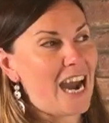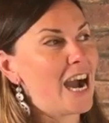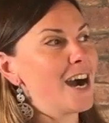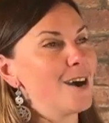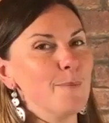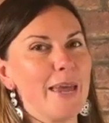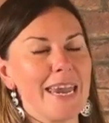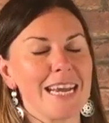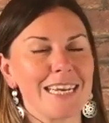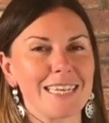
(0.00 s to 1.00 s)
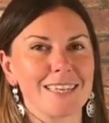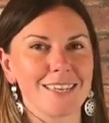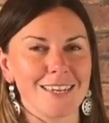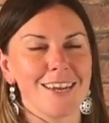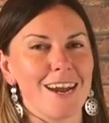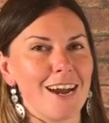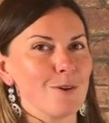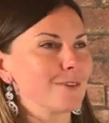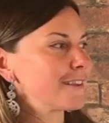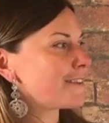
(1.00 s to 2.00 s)
Um, and
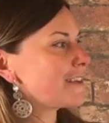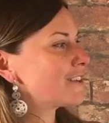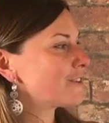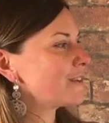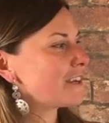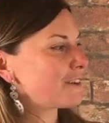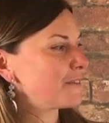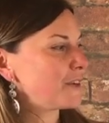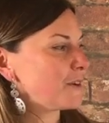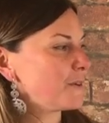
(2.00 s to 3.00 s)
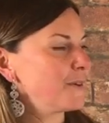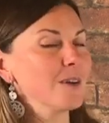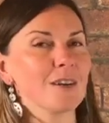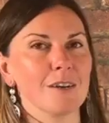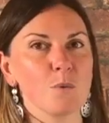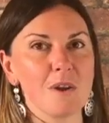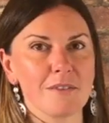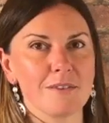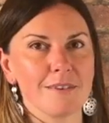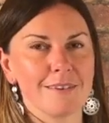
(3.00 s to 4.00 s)
I was listening to an interview
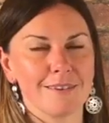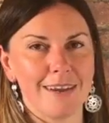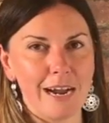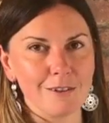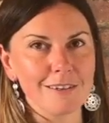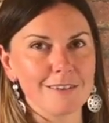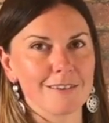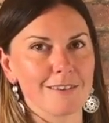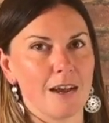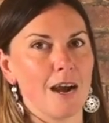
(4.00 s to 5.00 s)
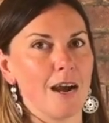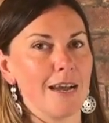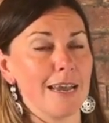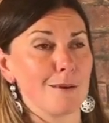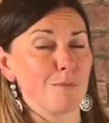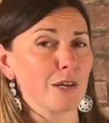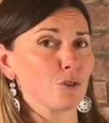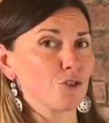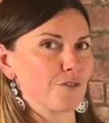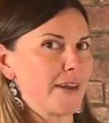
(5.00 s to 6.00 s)
with Alex uh, and
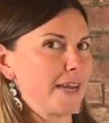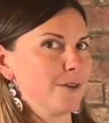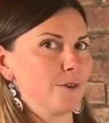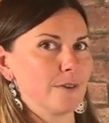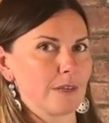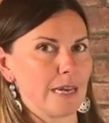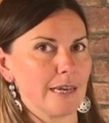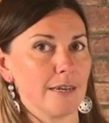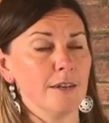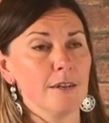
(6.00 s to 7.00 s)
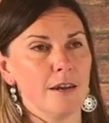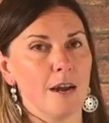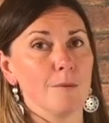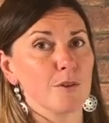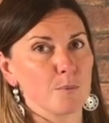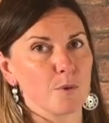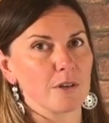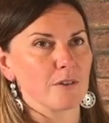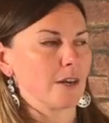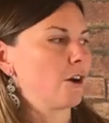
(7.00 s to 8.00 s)
Michael Gervais, who's a um,
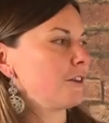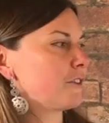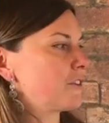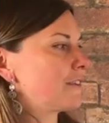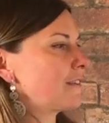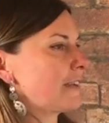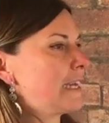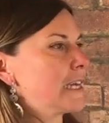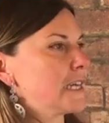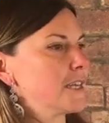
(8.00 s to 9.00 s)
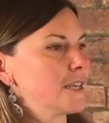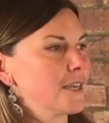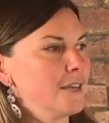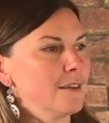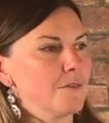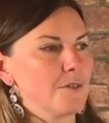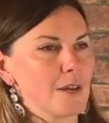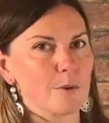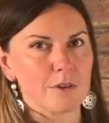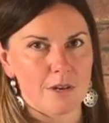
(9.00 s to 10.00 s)
sports psychologist, and
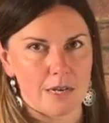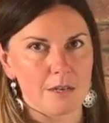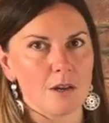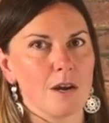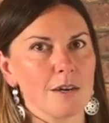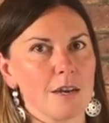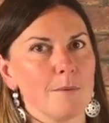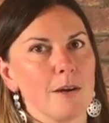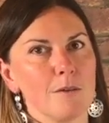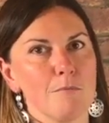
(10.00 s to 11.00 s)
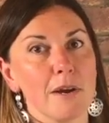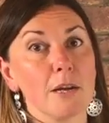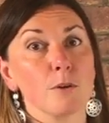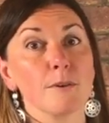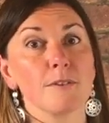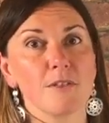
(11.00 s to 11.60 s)
they were kind of talking about, and Michael was